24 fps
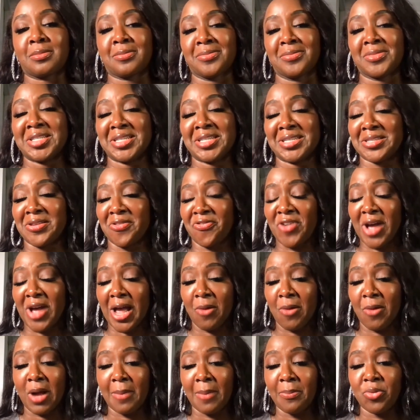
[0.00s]
justify
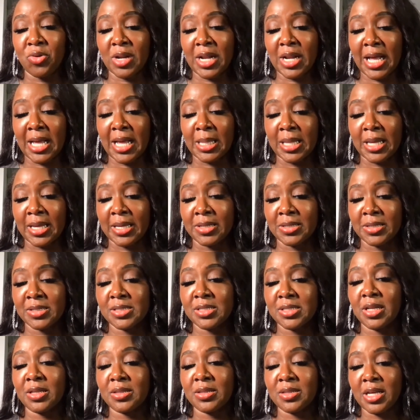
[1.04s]
why I bought highlighters.
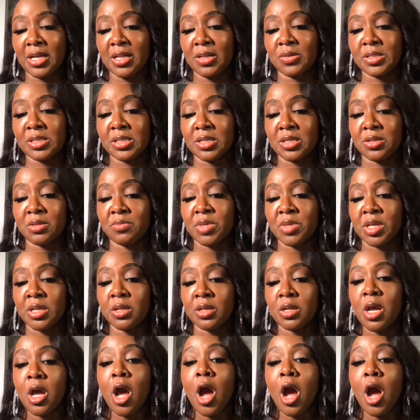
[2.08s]
Y'all, y'all see in a minute.